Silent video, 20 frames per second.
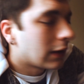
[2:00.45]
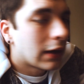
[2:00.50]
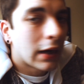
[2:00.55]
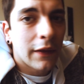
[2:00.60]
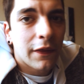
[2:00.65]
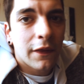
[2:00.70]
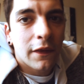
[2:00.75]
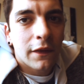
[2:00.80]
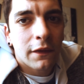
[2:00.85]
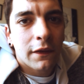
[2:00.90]
And then
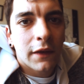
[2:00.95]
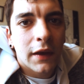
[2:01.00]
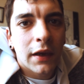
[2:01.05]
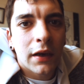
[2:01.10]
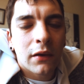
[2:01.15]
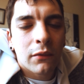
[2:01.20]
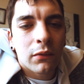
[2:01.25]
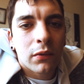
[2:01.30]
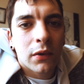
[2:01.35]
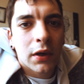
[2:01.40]
I
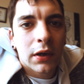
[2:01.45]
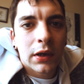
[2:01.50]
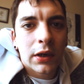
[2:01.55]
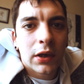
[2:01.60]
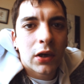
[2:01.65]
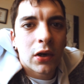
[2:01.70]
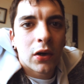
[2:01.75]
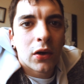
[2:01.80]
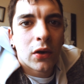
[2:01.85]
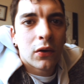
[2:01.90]
think we're gonna
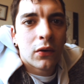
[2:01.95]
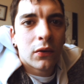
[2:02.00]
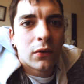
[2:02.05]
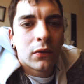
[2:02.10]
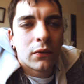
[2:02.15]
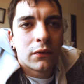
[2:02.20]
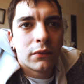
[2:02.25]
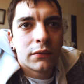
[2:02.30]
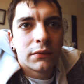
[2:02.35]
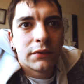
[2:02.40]

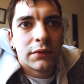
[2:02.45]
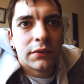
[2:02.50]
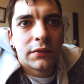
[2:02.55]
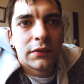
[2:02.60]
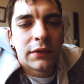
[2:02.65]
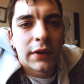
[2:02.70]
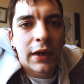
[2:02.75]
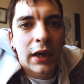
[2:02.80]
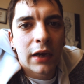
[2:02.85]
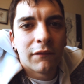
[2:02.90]
go
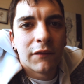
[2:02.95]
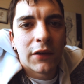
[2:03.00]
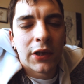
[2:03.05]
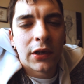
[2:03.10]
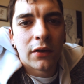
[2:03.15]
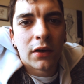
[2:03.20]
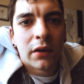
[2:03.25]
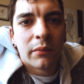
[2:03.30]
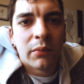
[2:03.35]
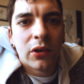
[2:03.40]
have
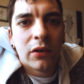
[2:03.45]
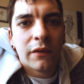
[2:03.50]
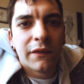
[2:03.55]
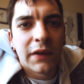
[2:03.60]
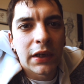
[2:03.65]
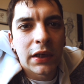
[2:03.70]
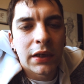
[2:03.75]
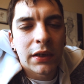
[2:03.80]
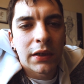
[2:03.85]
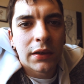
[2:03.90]
dinner and a
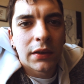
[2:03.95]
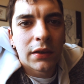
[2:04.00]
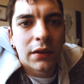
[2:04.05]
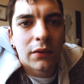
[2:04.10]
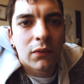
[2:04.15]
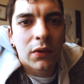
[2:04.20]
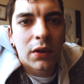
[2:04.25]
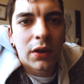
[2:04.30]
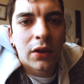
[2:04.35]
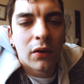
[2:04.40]
movie.
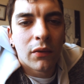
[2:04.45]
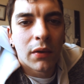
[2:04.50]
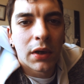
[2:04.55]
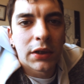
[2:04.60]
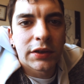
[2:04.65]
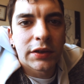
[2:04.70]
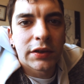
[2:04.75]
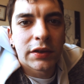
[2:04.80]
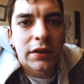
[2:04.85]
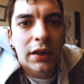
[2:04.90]
We're gonna go
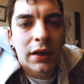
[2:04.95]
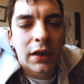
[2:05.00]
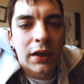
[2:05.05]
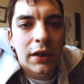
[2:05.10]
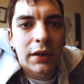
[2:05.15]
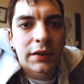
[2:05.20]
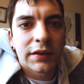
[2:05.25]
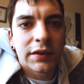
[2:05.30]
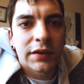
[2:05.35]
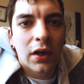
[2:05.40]
watch
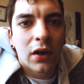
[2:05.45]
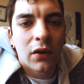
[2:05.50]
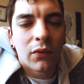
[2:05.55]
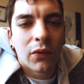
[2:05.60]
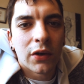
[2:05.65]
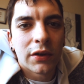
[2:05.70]
uh, Star